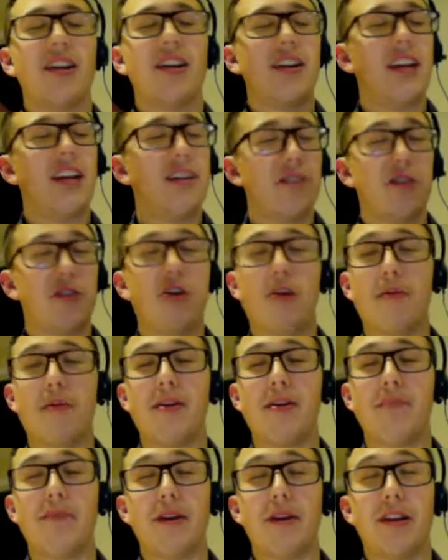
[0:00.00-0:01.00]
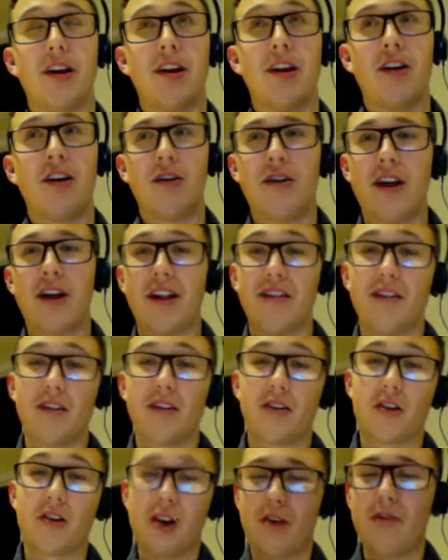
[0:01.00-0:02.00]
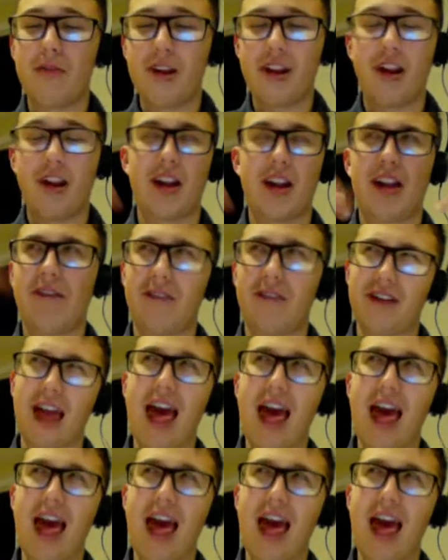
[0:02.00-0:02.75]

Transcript: Leave a comment below in the comment,